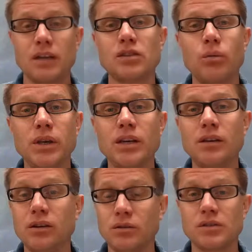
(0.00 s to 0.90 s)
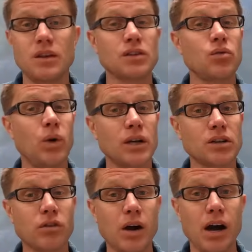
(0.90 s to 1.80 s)
And so we can use this
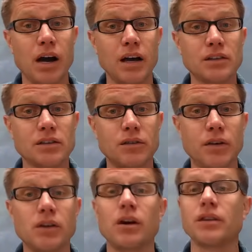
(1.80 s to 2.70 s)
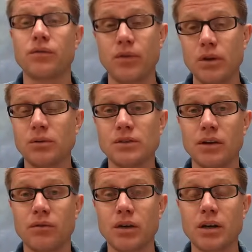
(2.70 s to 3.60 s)
one cross to figure out the
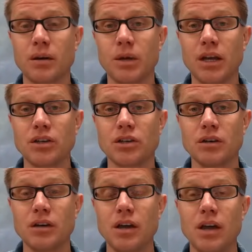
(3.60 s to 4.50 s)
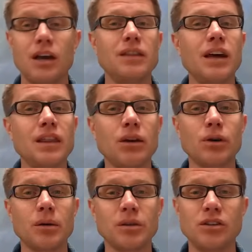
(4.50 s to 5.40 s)
frequency of recombination, and then
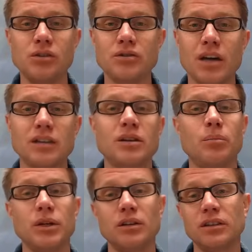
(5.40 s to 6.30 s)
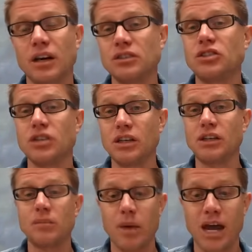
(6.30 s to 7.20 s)
they were able to use that to build a
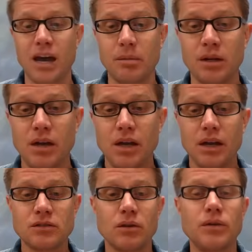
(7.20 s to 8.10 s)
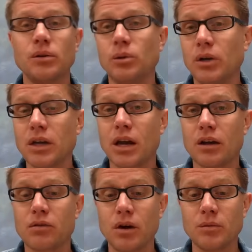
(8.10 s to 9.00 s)
gene map. And so if you look
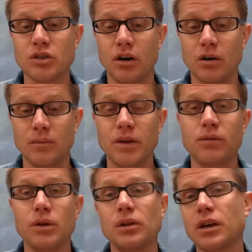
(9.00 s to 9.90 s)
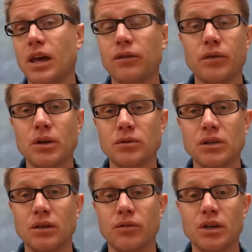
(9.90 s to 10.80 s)
at a chromosome, if we look at that
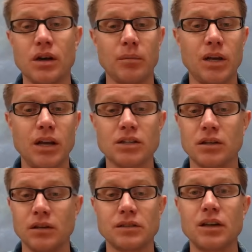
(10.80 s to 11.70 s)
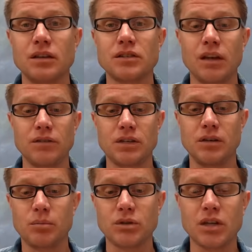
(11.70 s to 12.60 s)
frequency of recombination, let's say it's
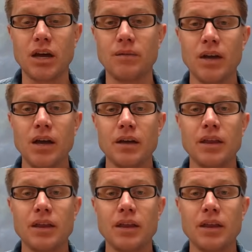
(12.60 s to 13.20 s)
17%,